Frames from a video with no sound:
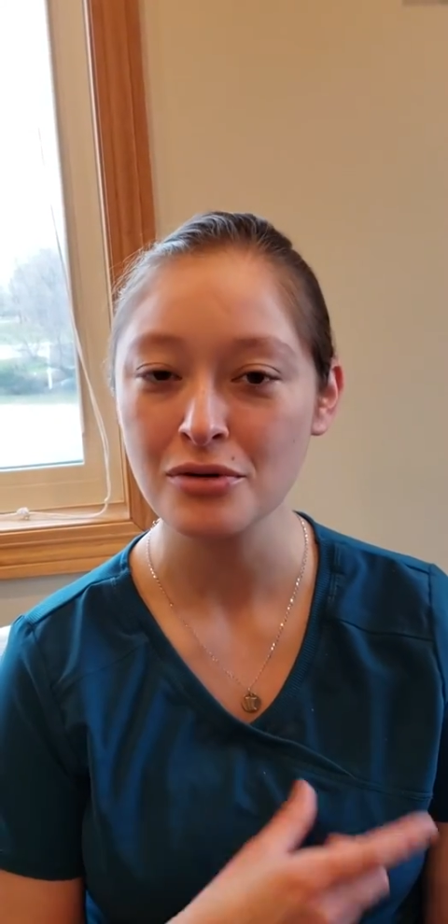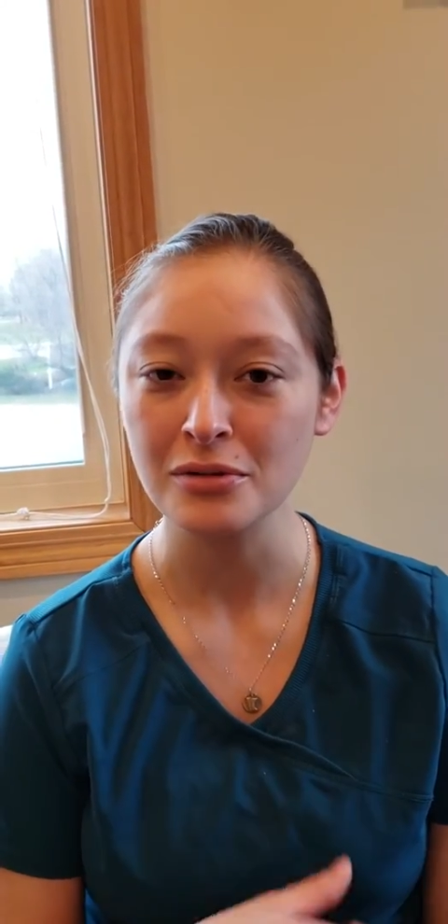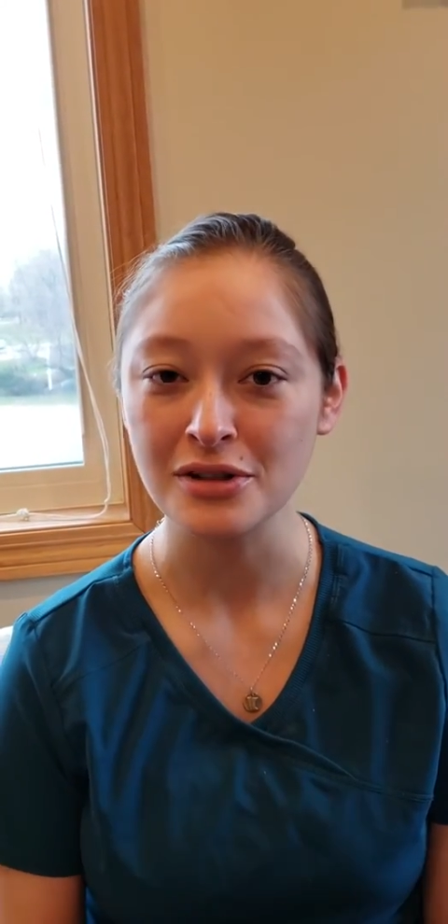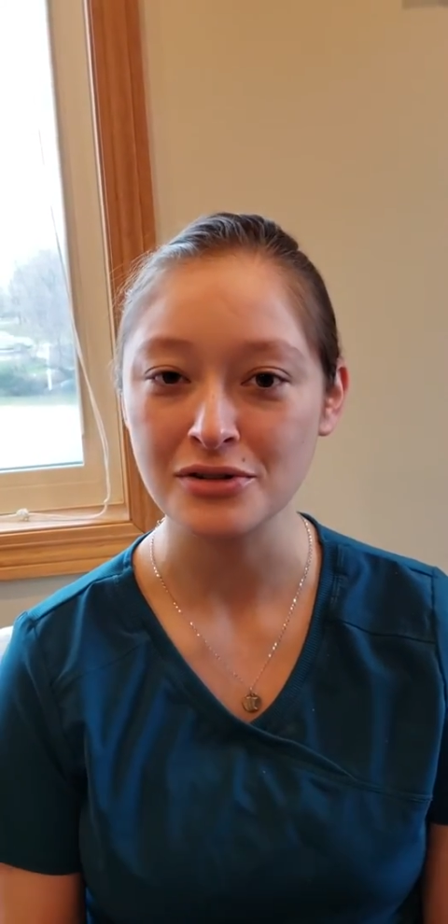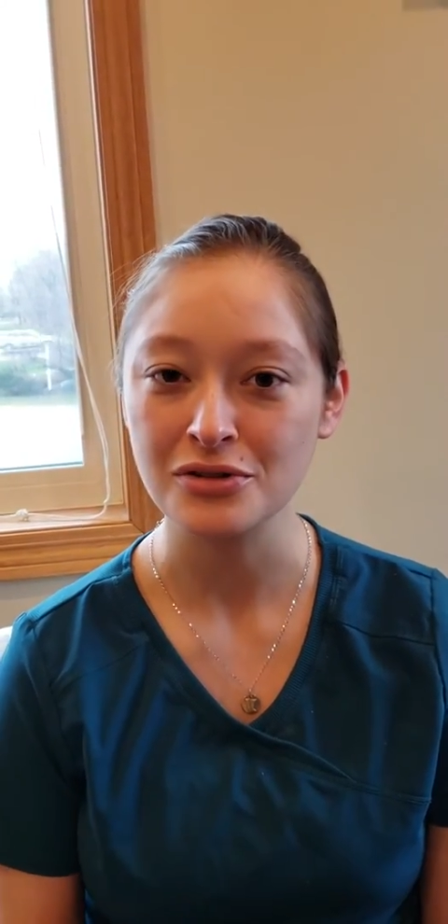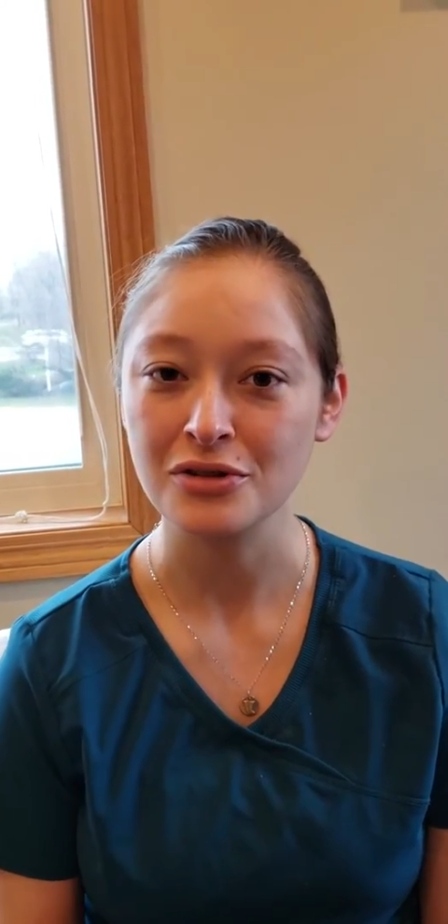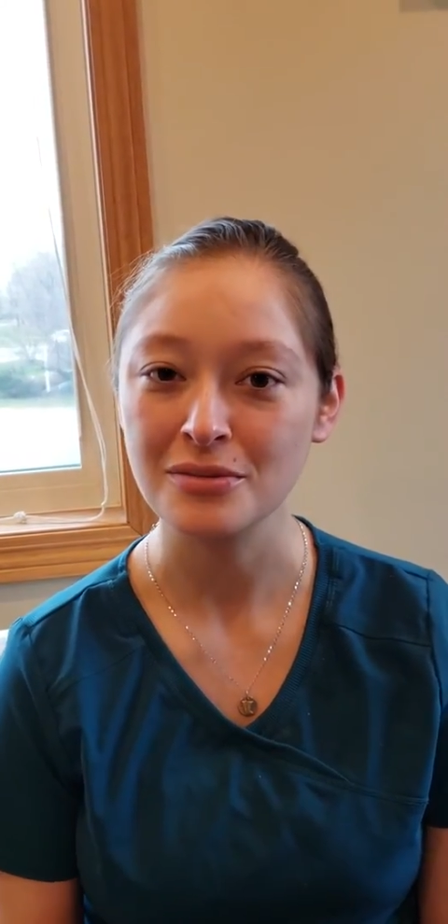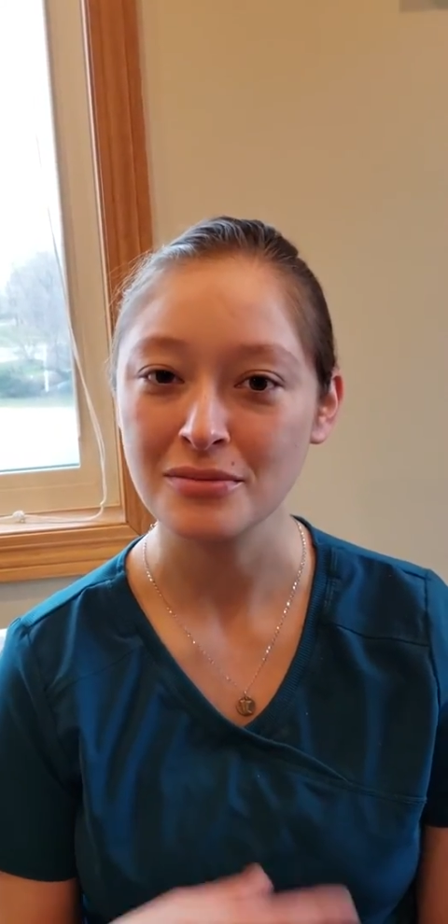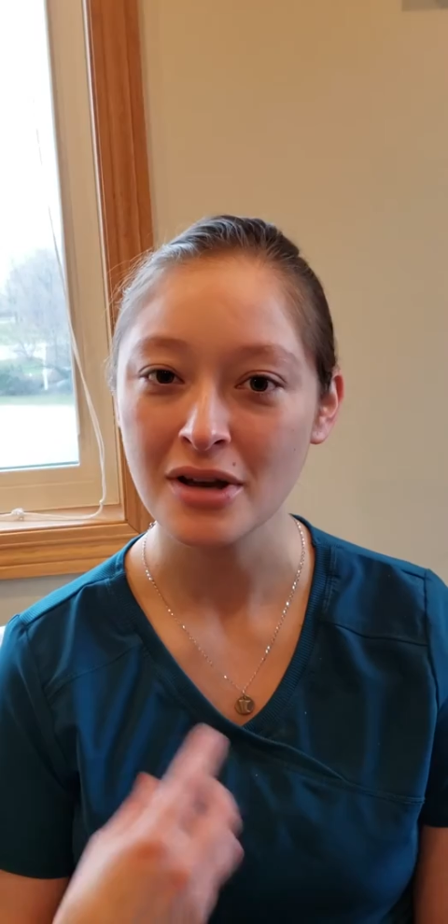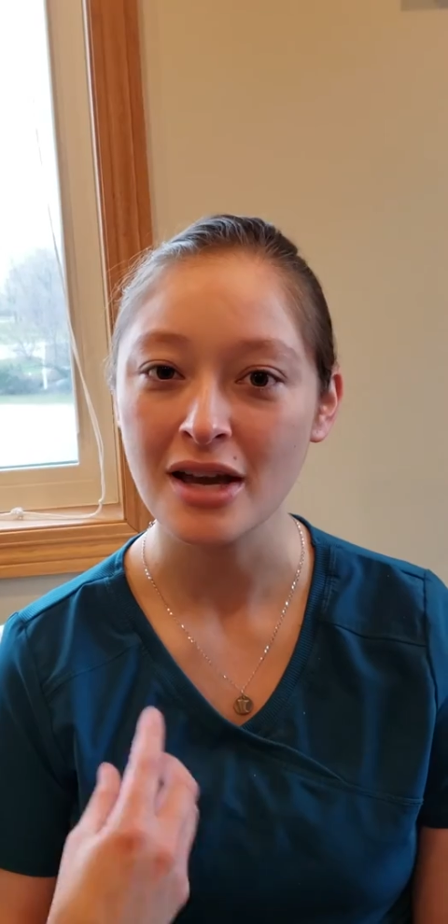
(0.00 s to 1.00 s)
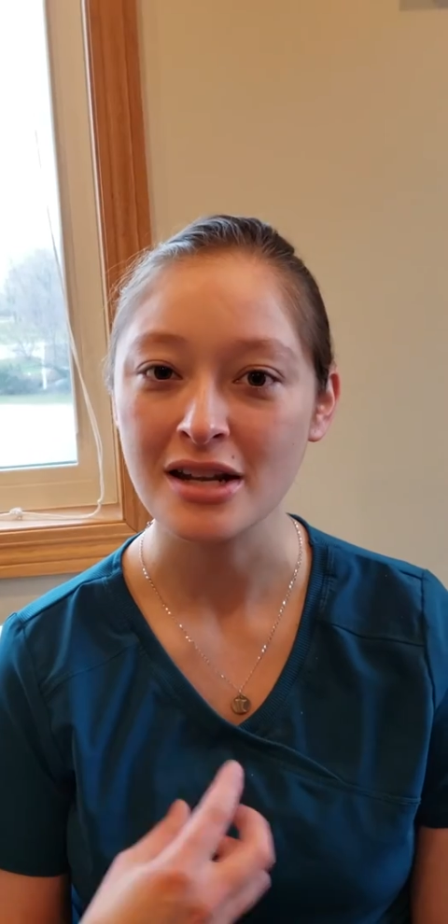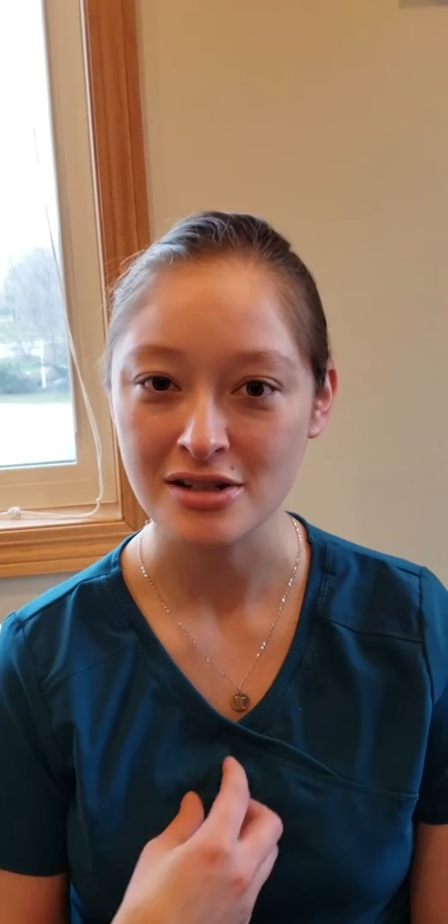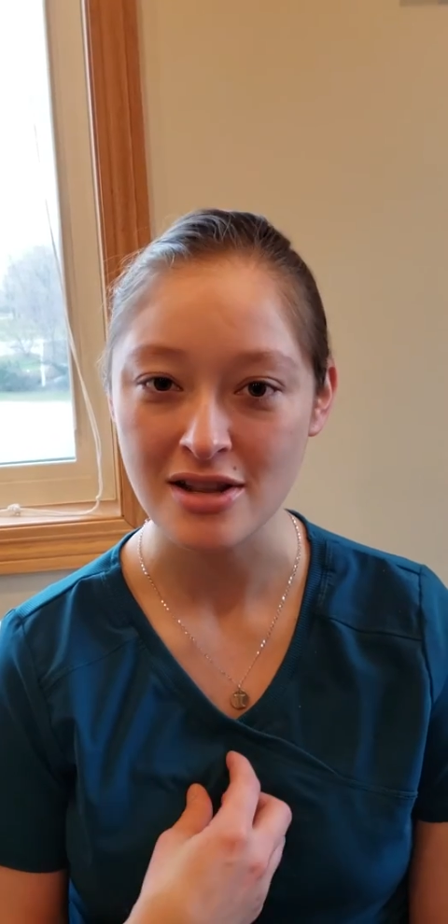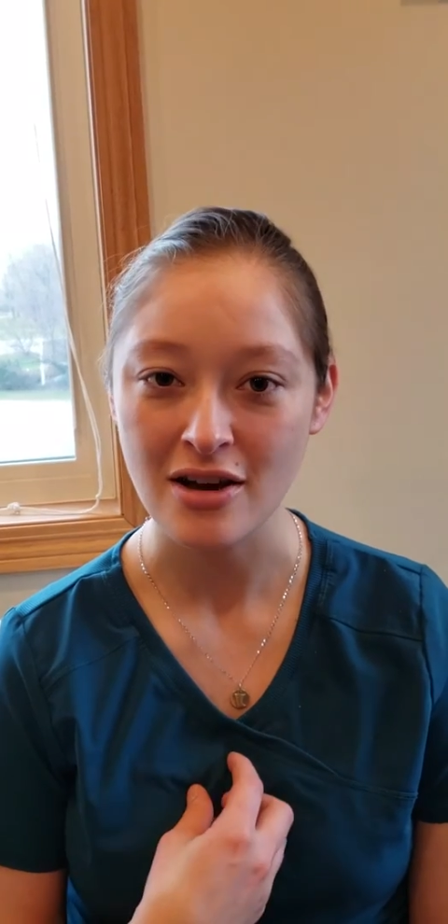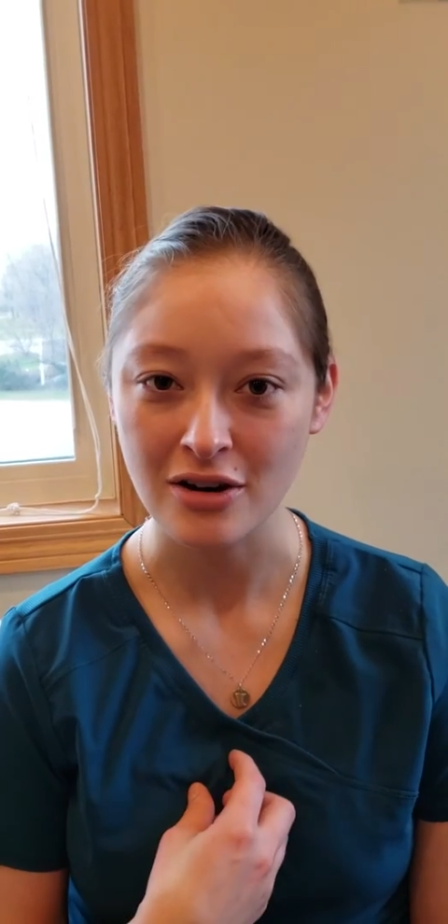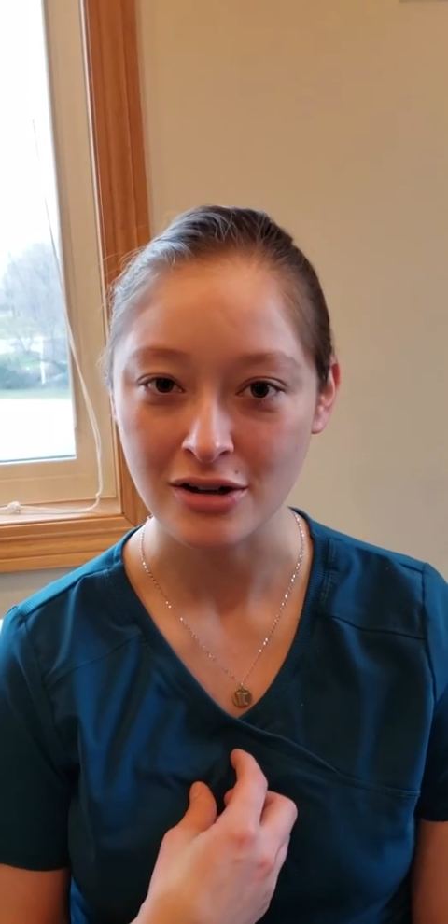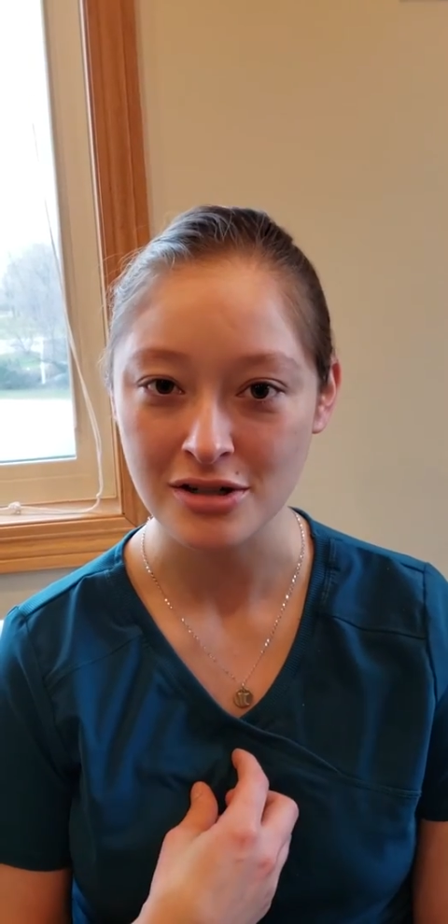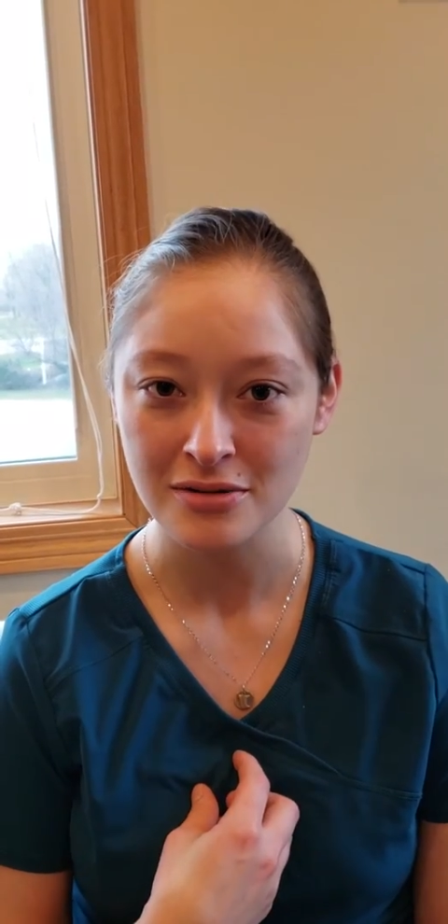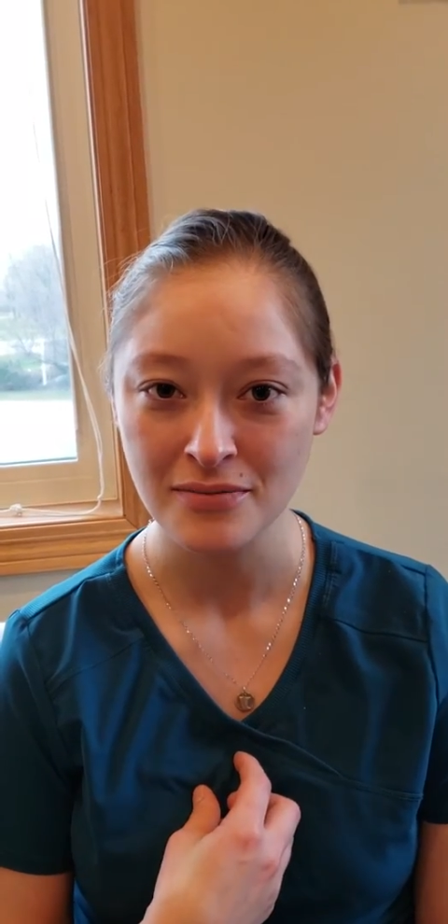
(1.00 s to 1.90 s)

bloodstream and into the heart.